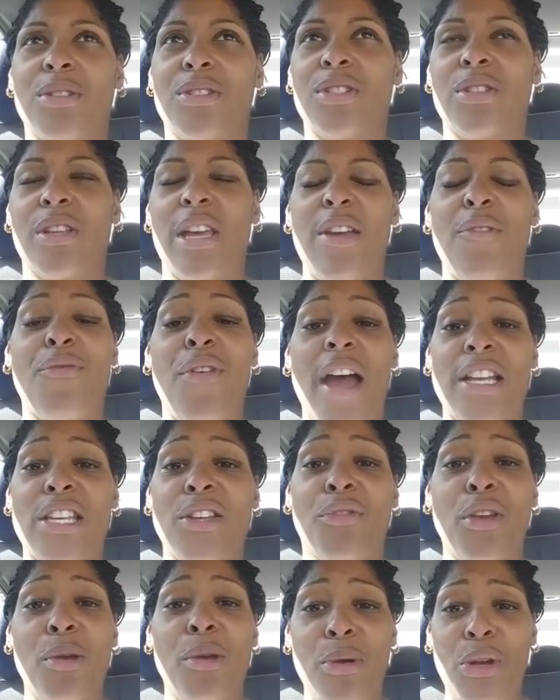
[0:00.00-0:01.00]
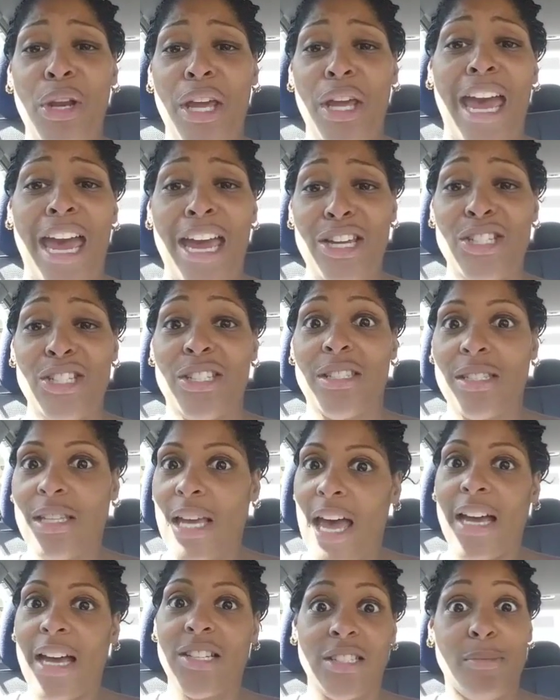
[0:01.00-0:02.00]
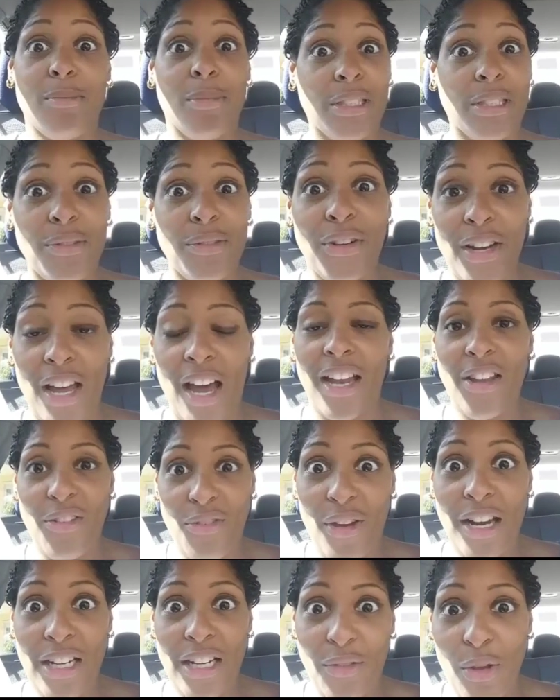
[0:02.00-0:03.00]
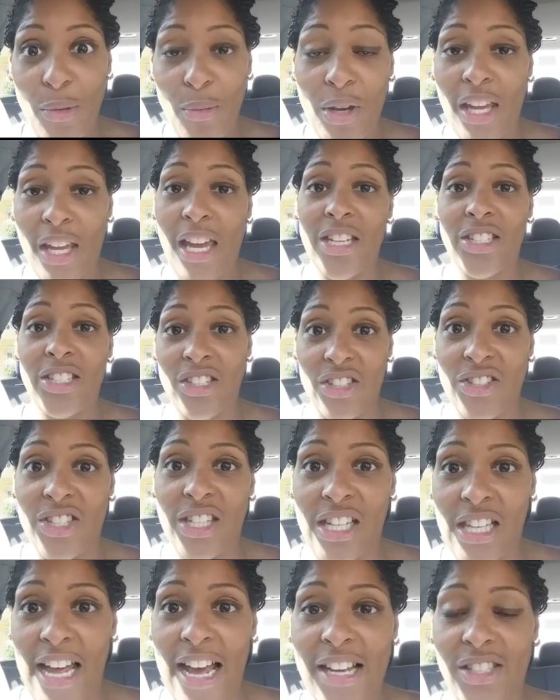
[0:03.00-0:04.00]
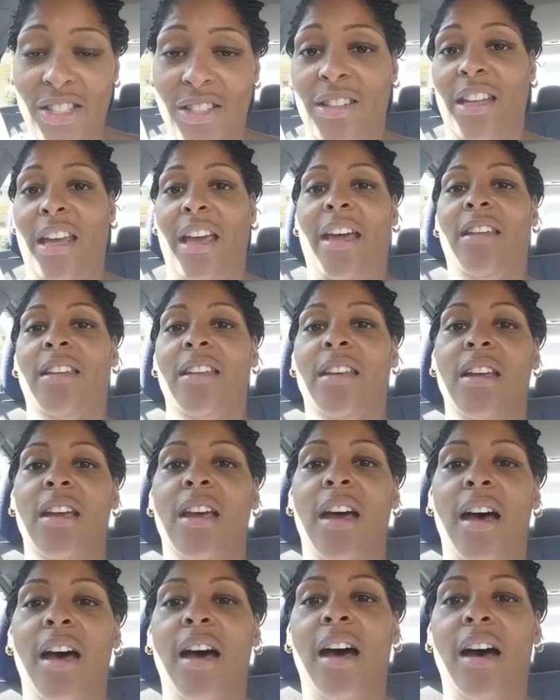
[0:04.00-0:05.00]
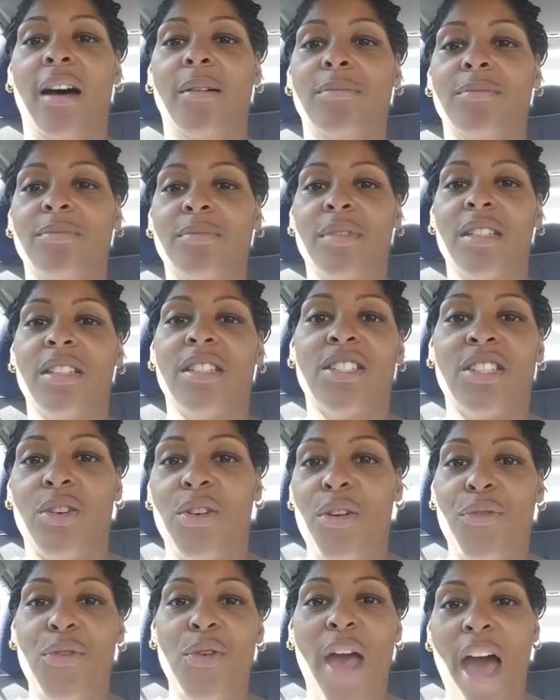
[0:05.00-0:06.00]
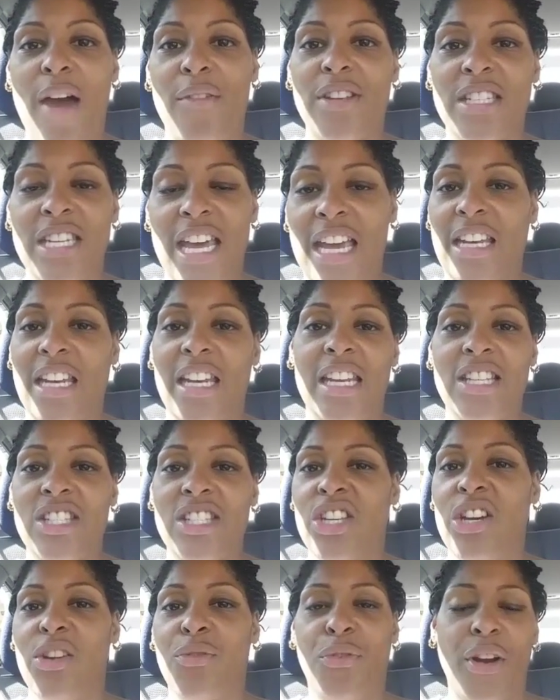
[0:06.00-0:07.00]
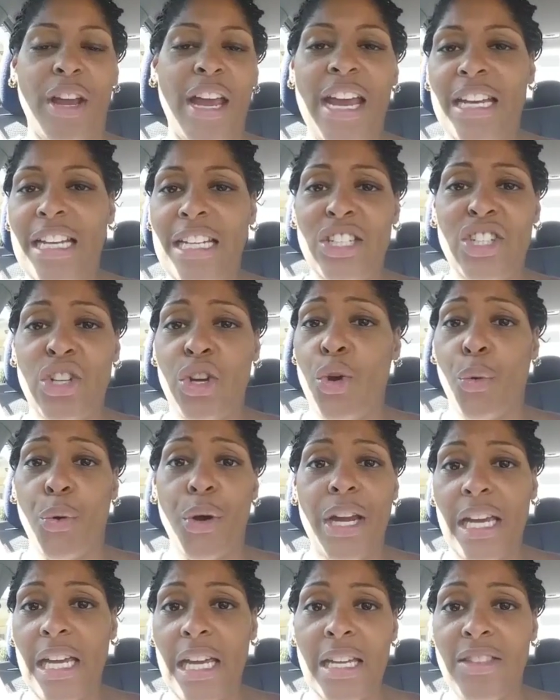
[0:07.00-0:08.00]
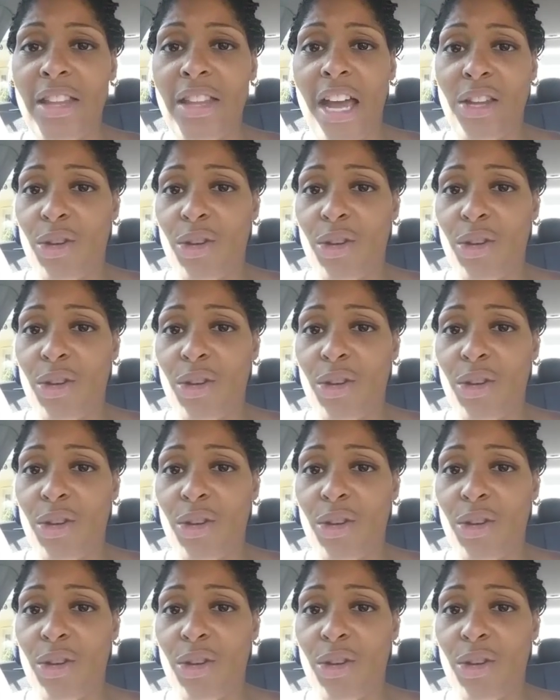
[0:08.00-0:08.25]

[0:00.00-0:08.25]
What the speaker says: effective communications. Actually, believe it or not, effective communication. There's a class on that. So if you haven't taken it, it's good for any degree that you're